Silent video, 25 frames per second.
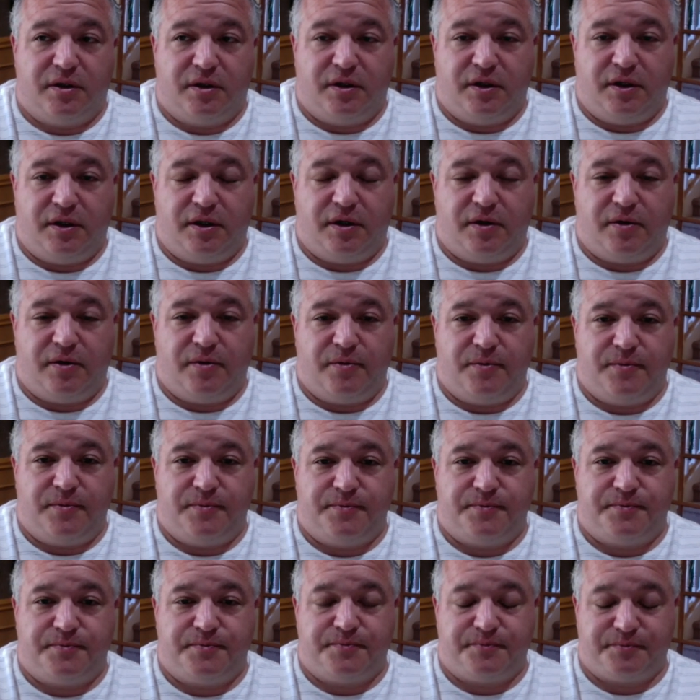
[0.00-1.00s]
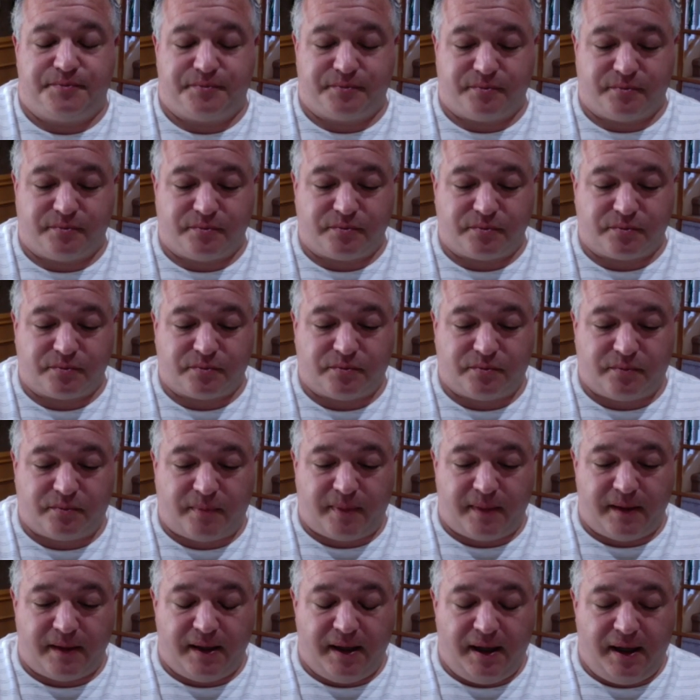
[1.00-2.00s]
you know?
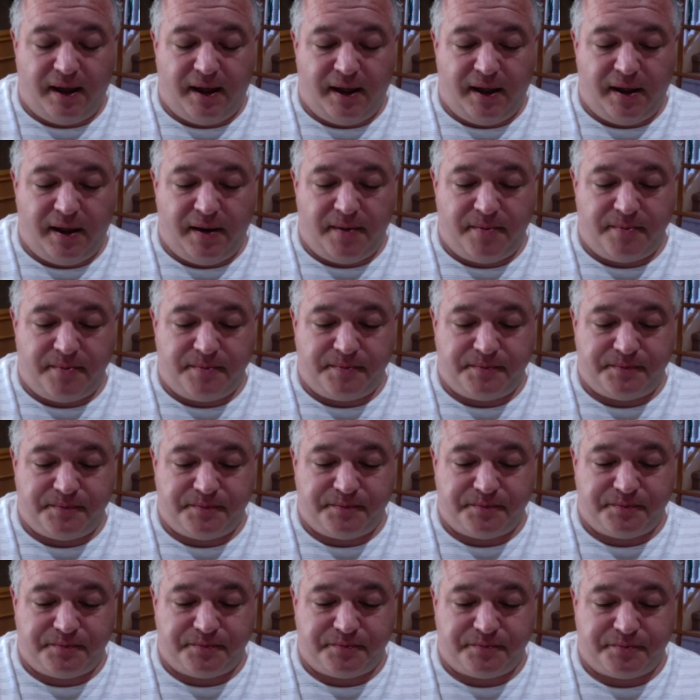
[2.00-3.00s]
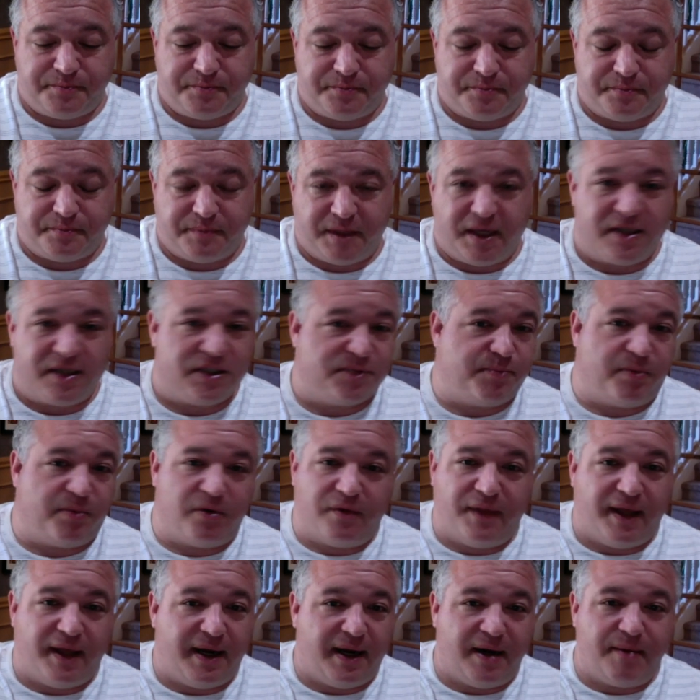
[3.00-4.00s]
Um, I just
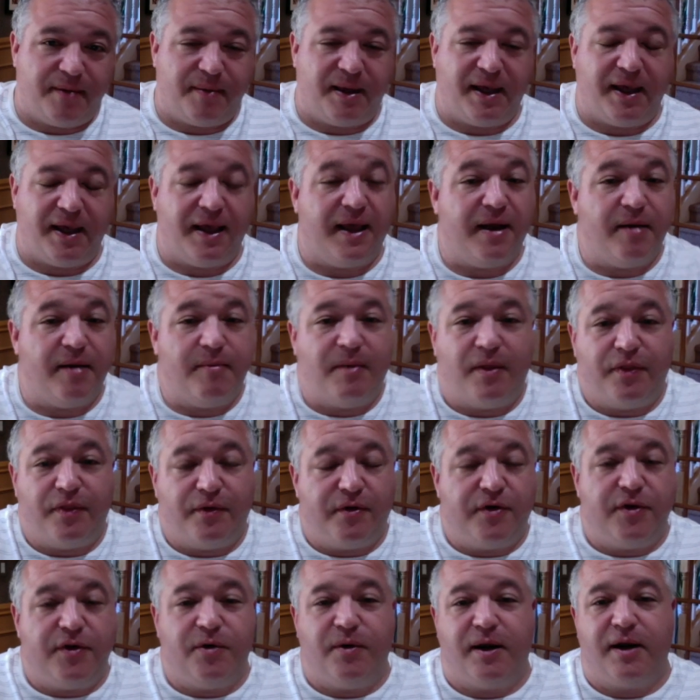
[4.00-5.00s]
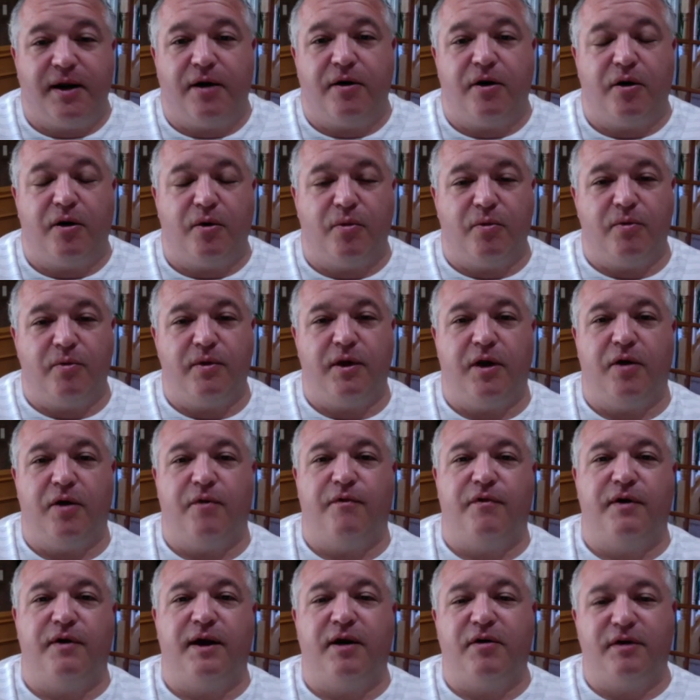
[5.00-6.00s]
pulled that out of my head a month or two. I don't know, you know,
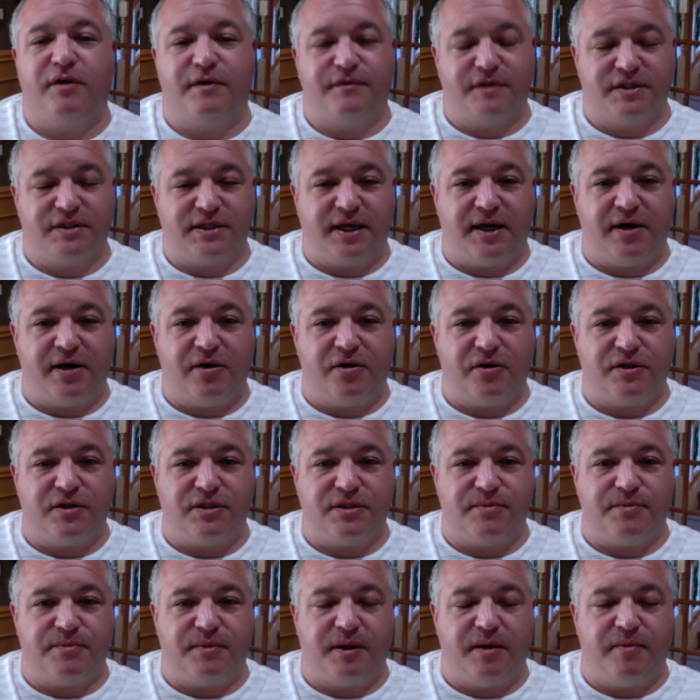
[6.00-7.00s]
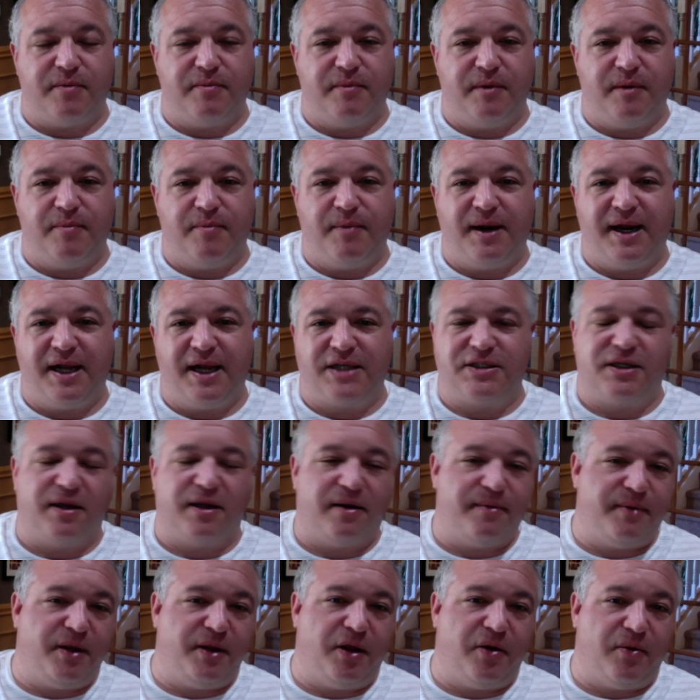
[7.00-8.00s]
for narrative designers, it, it, it might
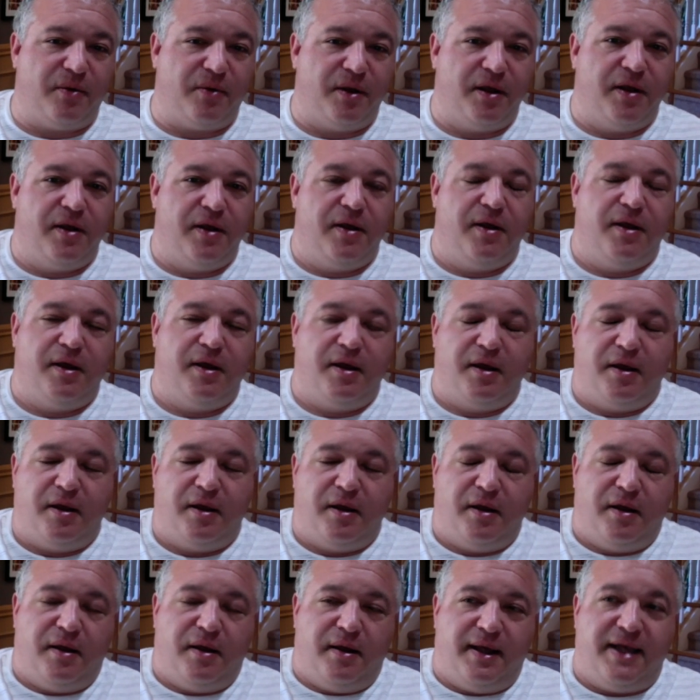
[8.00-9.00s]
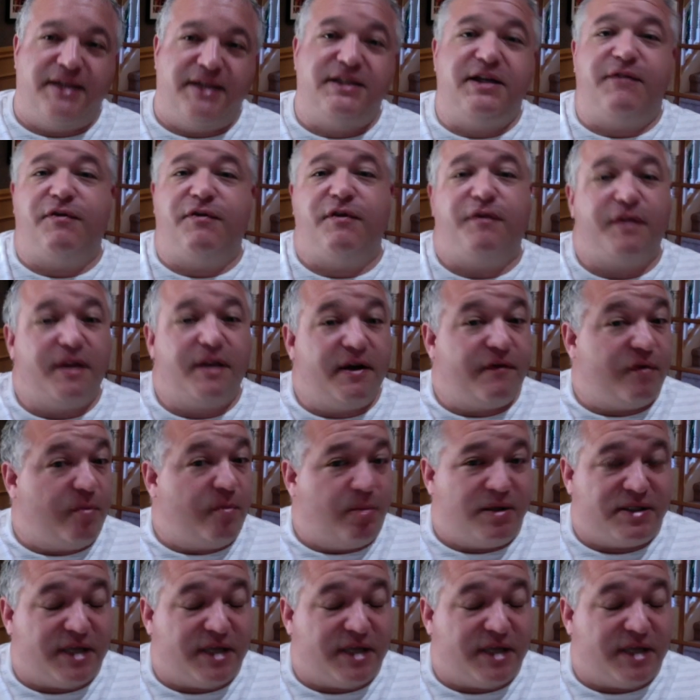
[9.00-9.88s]
actually, you know, it's different for the different